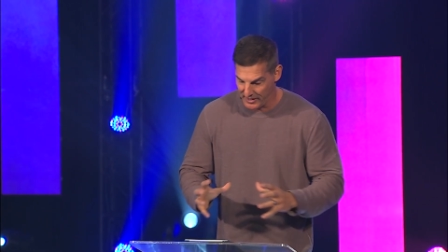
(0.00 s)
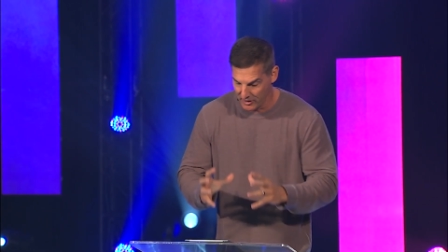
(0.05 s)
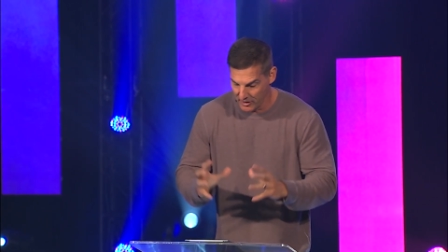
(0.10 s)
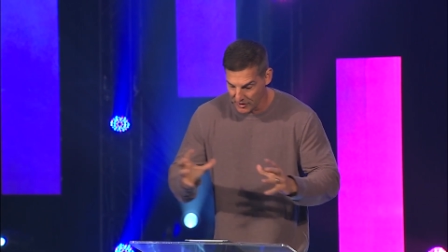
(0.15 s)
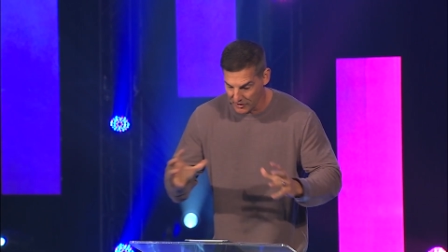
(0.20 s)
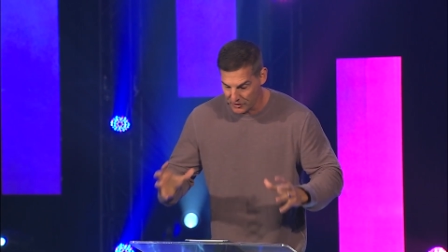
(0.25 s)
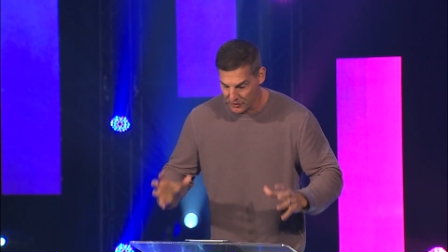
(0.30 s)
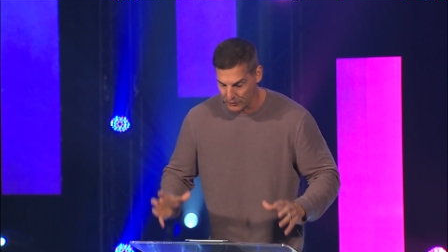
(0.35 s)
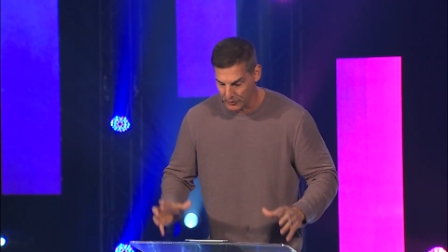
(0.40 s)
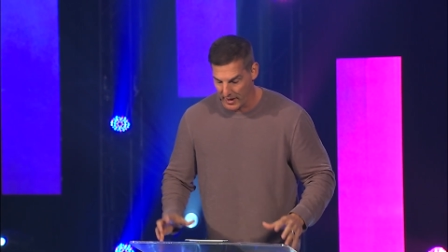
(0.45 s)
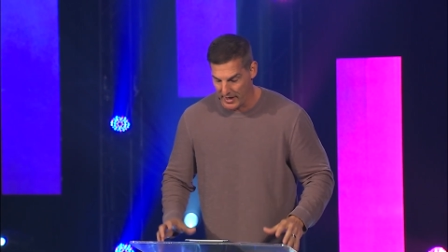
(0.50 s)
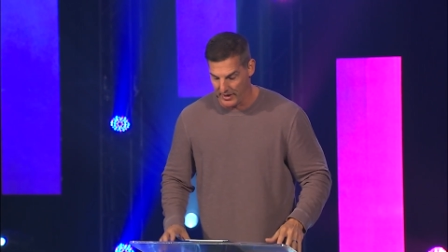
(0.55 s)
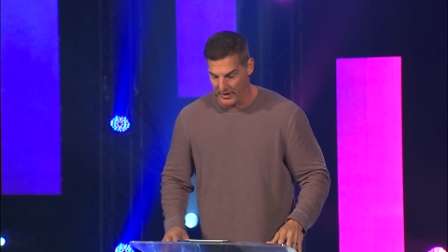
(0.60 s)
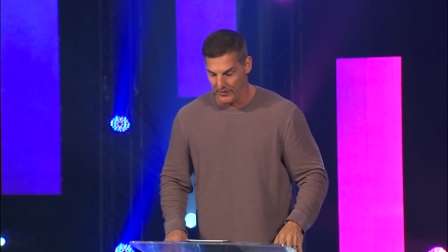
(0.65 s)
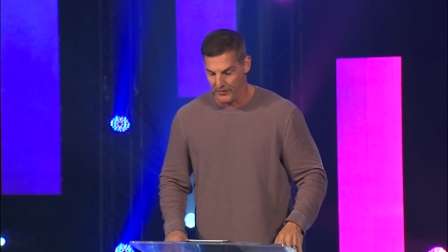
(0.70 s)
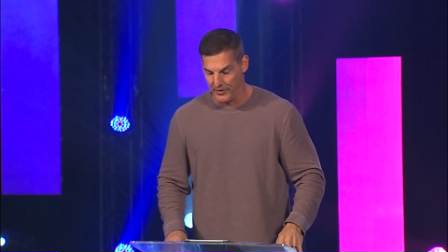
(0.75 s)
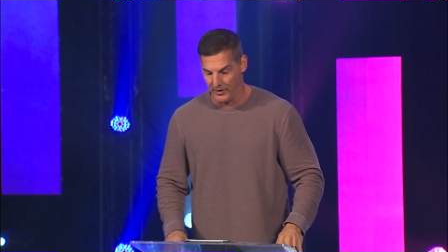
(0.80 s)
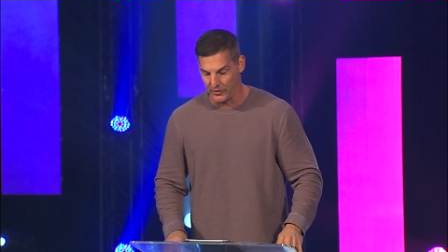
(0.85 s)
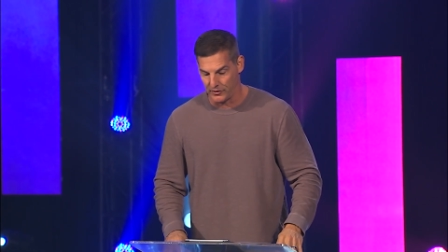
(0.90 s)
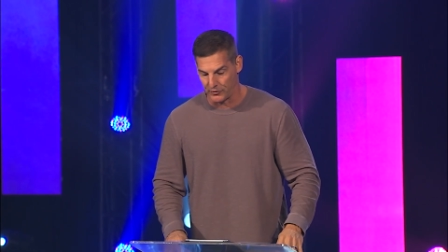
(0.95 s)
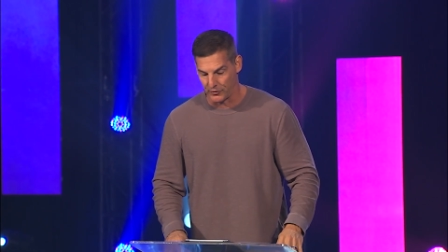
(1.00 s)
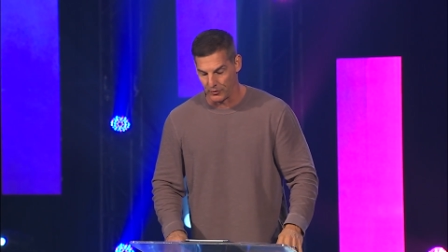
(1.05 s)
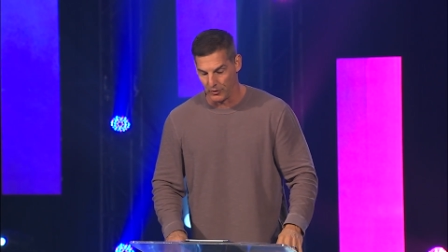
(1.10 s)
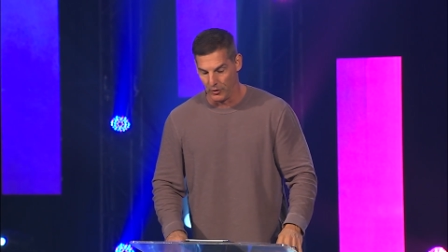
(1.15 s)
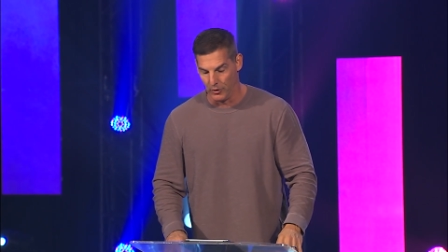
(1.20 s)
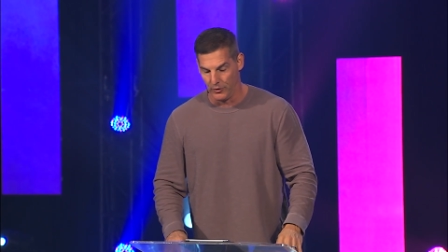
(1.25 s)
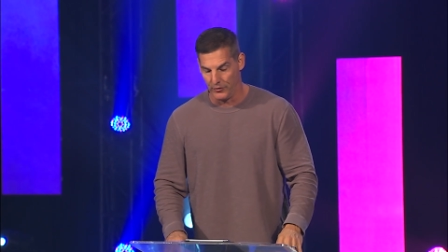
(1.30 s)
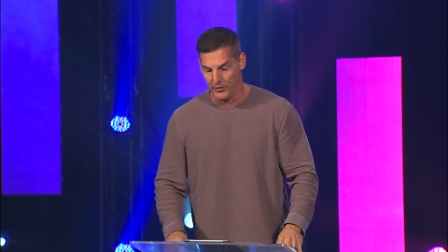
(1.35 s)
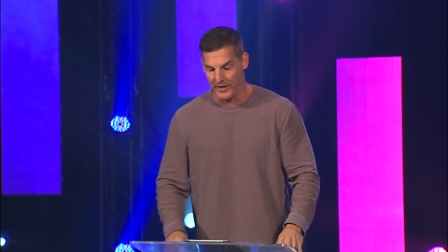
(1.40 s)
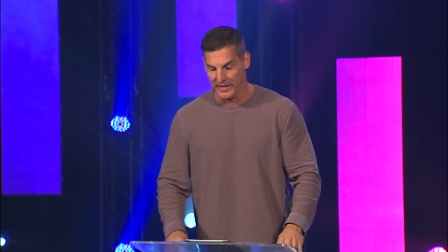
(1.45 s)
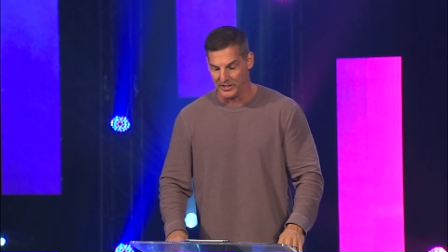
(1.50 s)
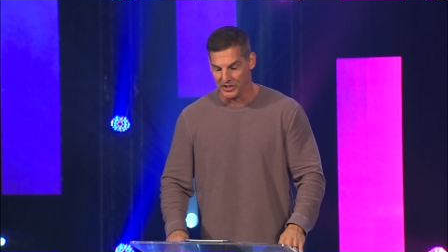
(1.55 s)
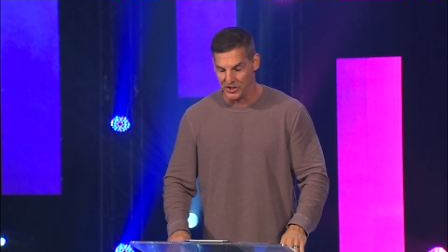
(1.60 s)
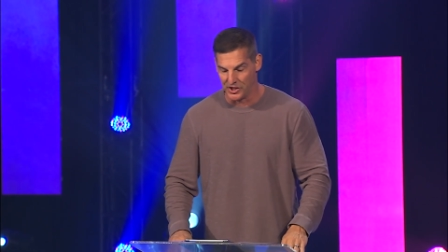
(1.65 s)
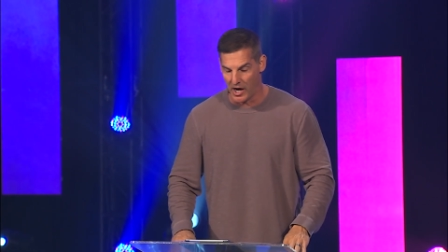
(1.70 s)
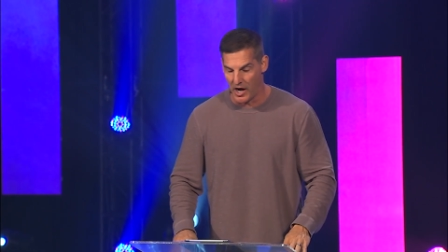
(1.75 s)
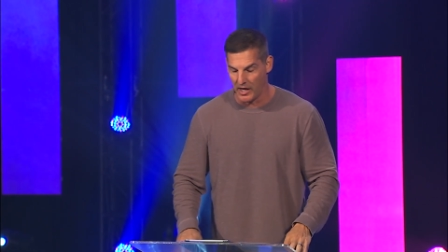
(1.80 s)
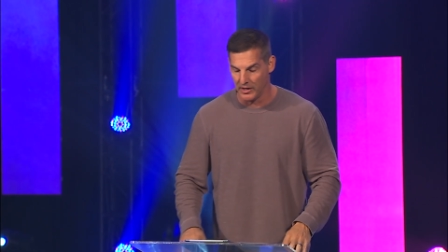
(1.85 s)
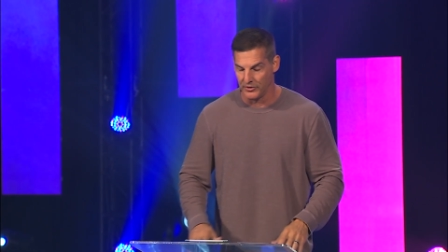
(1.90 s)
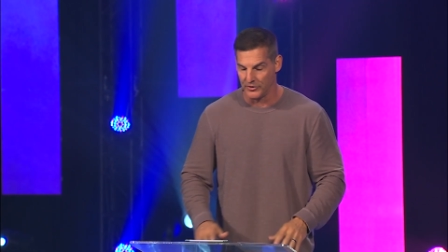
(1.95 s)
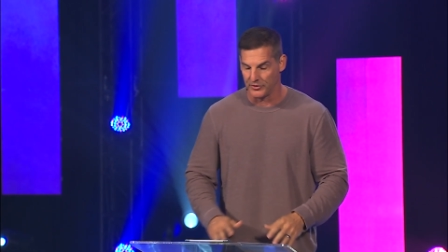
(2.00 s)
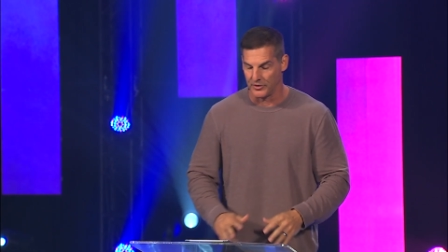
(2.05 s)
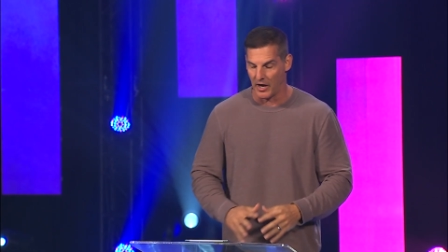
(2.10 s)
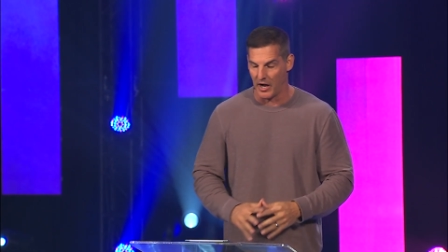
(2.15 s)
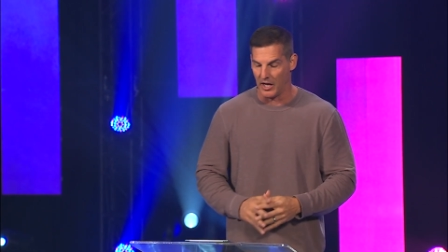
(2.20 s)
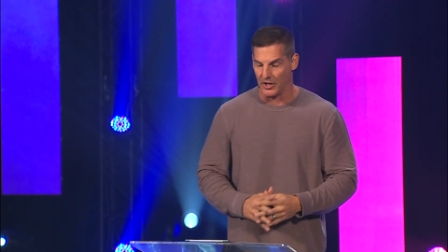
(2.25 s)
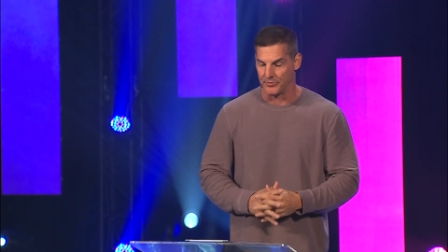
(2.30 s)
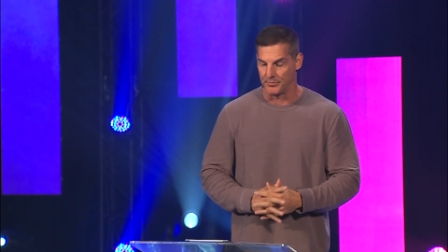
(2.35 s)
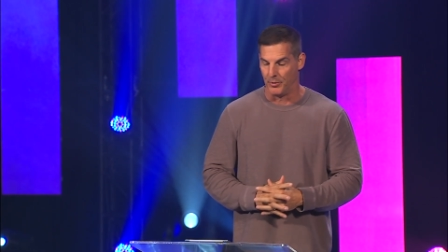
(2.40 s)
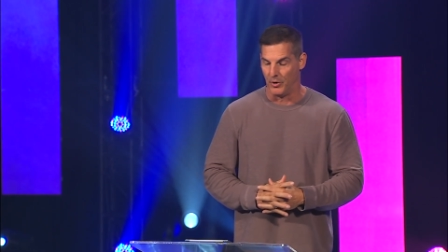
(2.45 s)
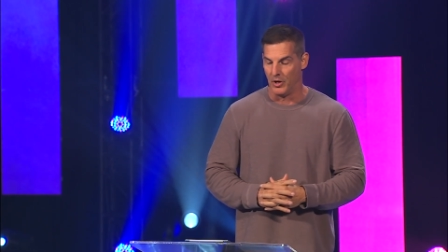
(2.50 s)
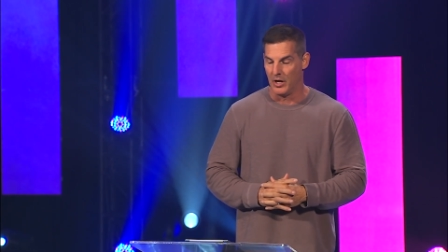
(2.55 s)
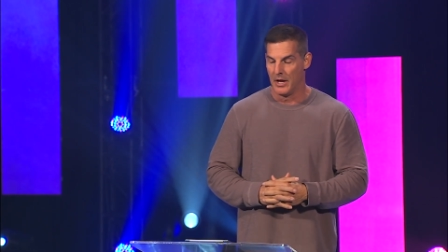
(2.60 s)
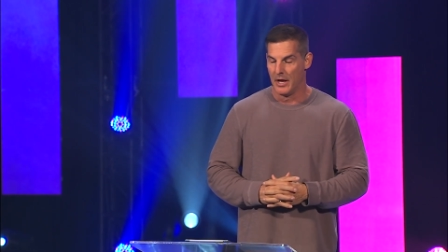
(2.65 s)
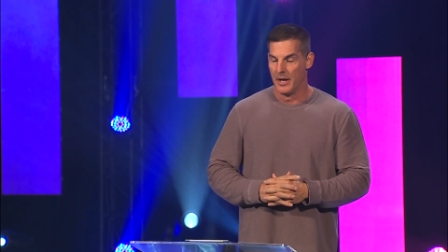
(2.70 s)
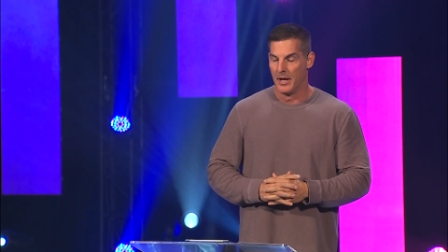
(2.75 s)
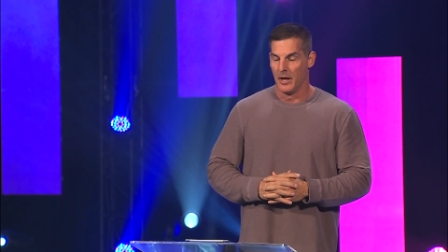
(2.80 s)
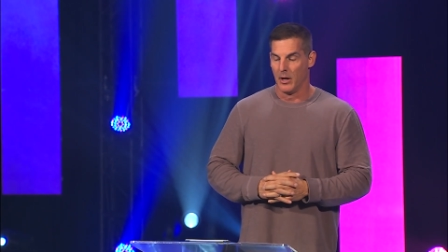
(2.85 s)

illustrated this truth in John's gospel